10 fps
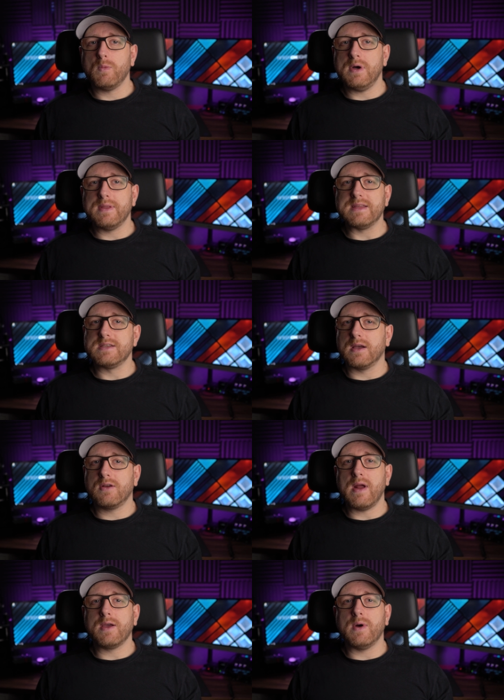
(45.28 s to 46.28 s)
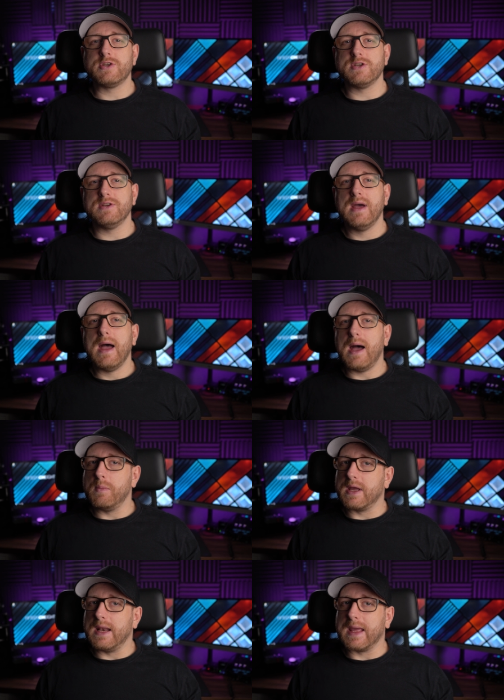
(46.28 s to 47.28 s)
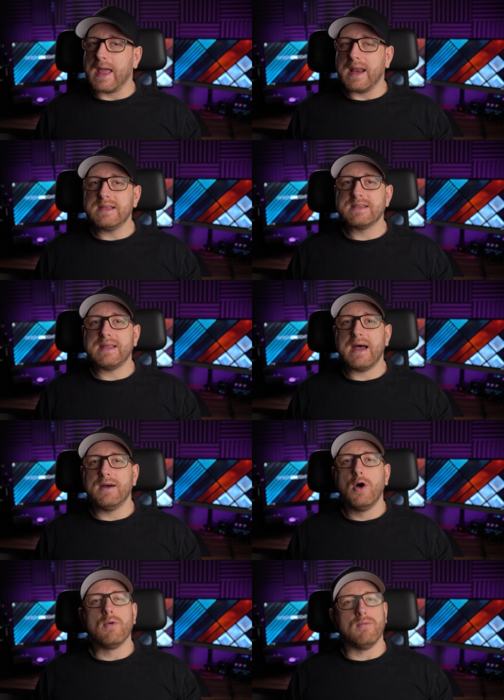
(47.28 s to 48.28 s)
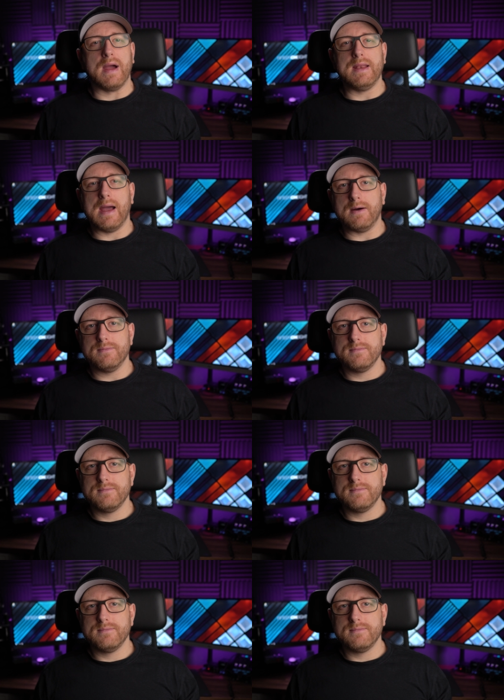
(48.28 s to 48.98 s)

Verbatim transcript: Well, that's a great question, and we're going to get into that right now.